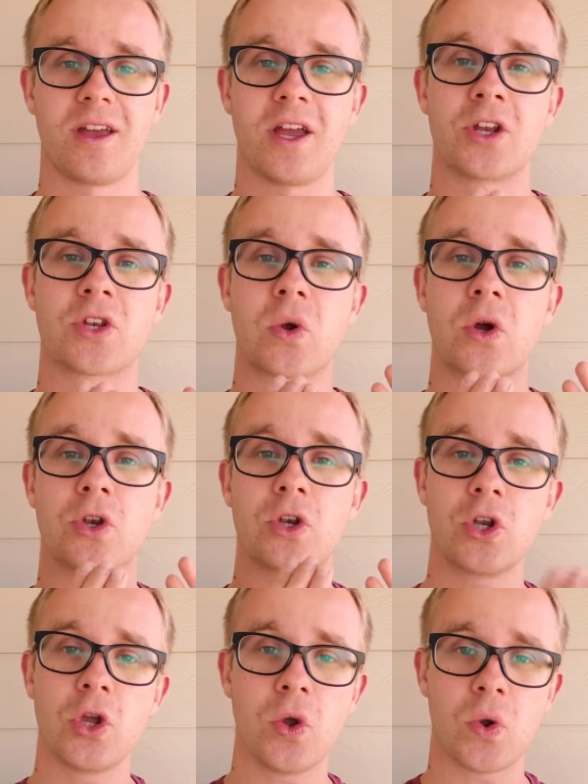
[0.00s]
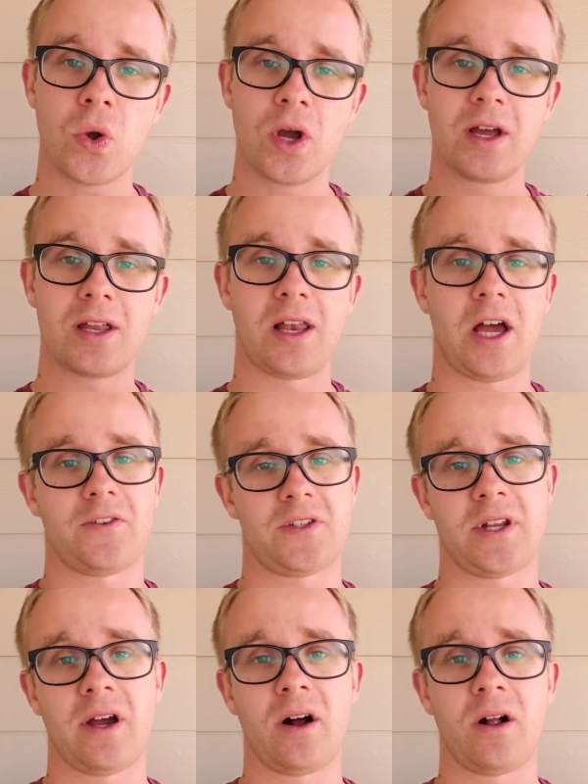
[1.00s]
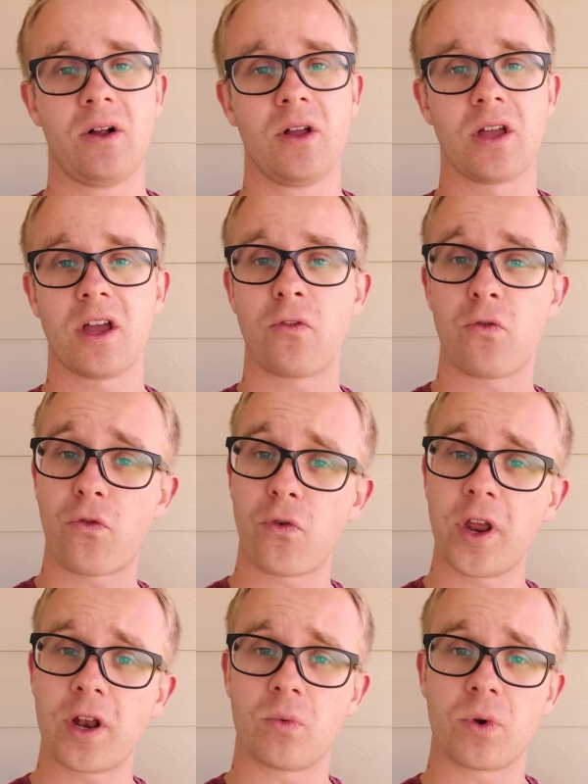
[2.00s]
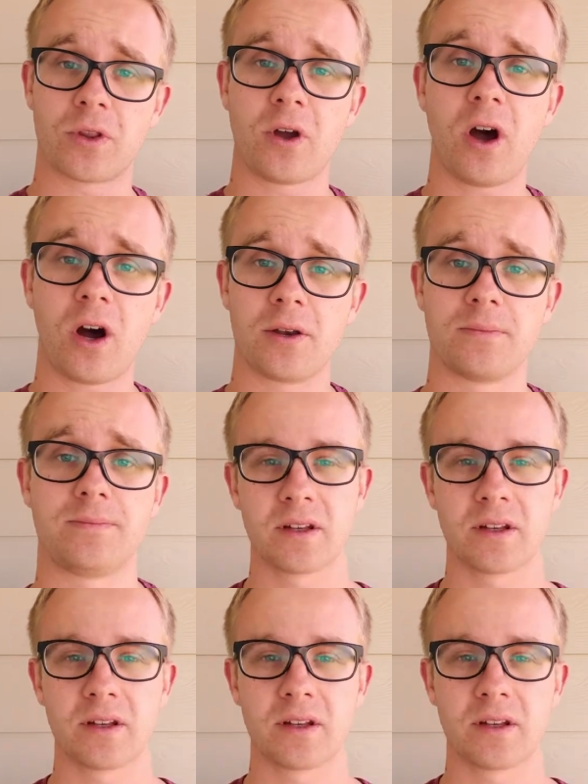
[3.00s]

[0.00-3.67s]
into a new lifestyle and freedom with God.